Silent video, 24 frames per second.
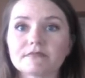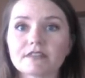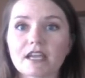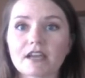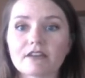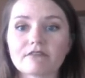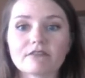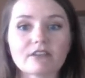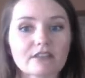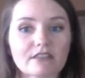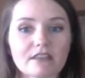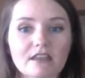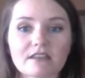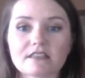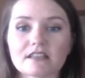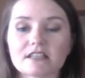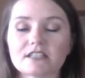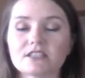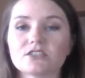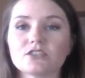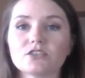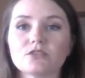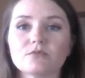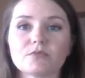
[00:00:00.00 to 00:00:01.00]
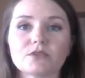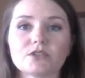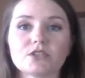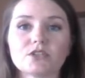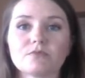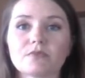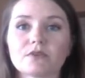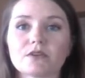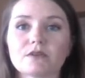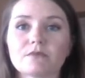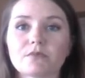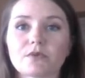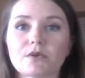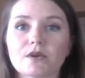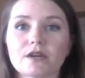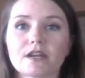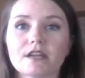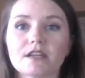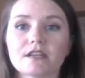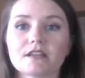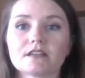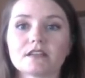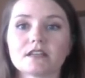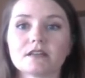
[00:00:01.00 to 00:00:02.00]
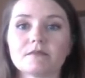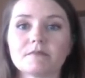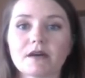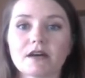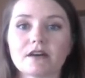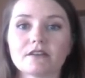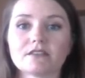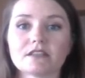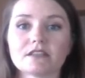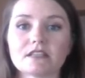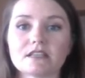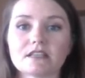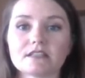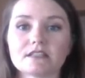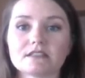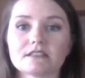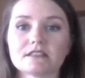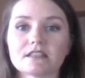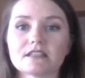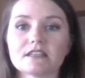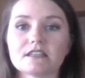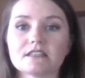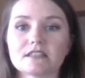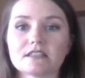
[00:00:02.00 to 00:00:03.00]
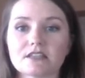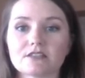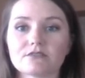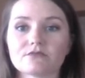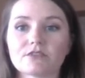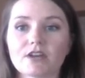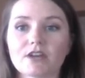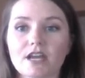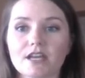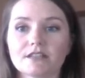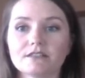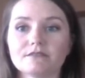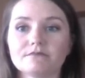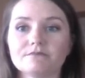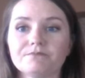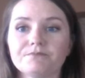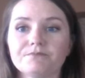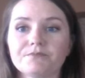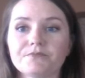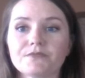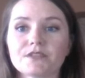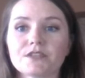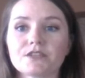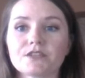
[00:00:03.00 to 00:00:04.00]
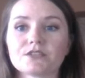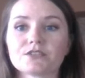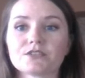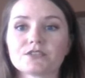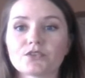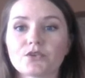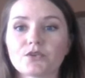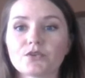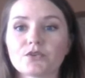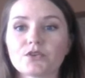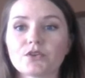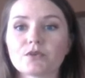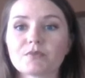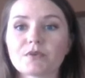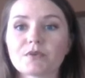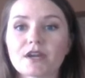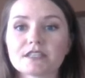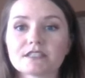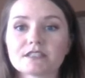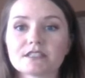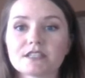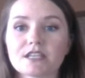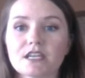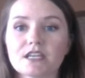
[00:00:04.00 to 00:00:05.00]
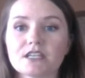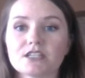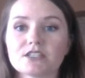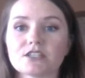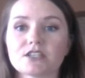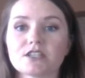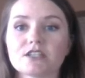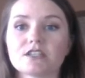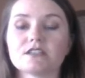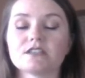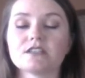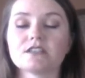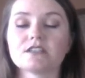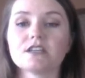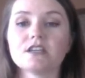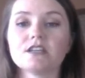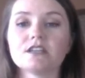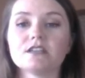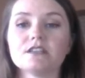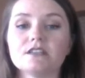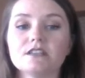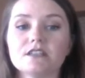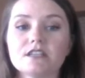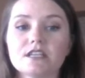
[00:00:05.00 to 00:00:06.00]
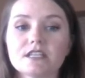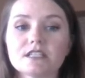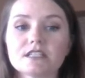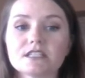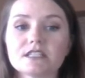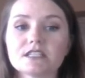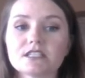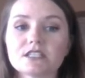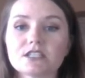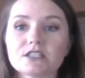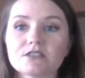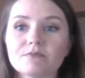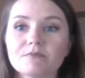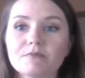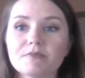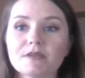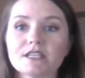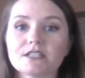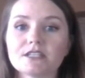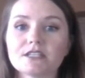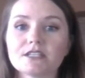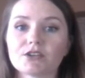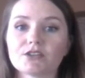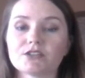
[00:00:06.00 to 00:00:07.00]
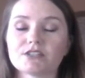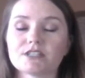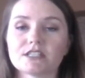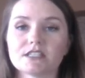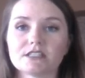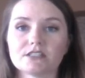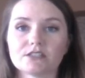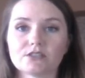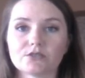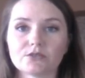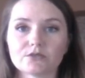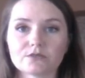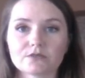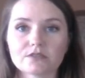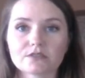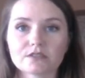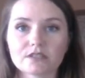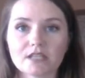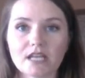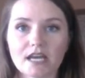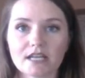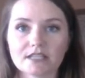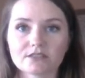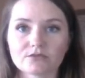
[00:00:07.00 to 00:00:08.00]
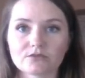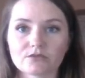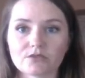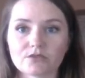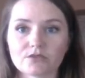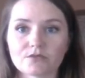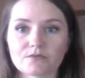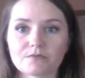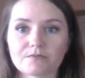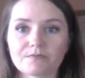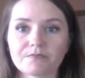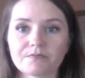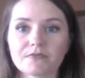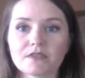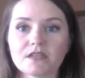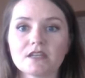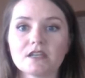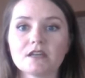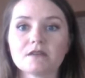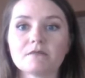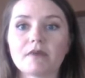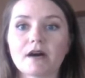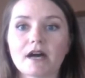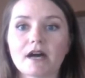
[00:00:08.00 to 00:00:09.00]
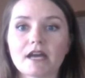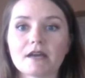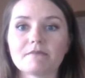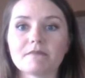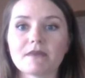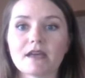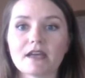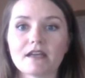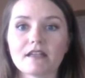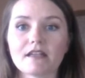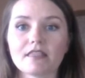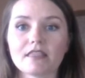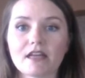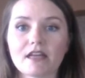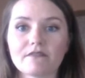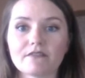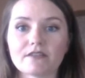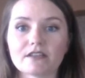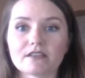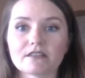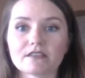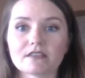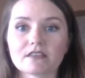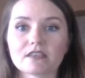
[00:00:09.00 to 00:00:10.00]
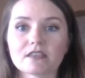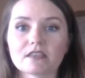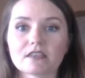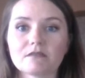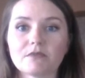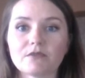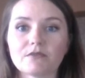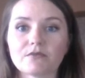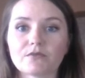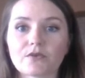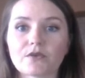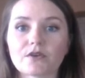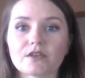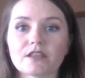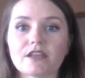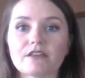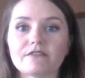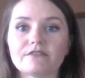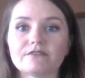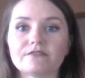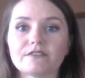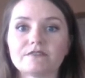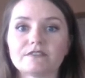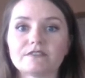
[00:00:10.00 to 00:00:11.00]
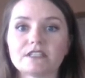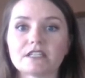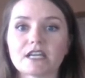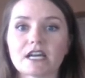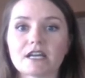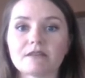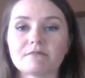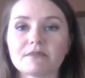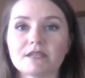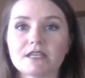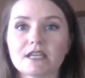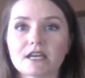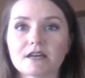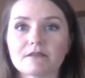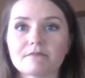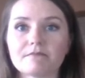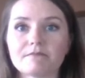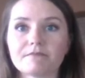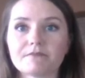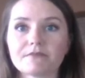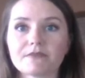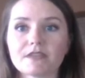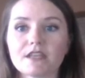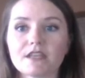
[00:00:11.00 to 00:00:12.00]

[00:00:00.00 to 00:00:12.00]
Everything that's super duper important about this is in red. So your presentation needs to be turned into Google Classroom by May 11th before 11:59 p.m.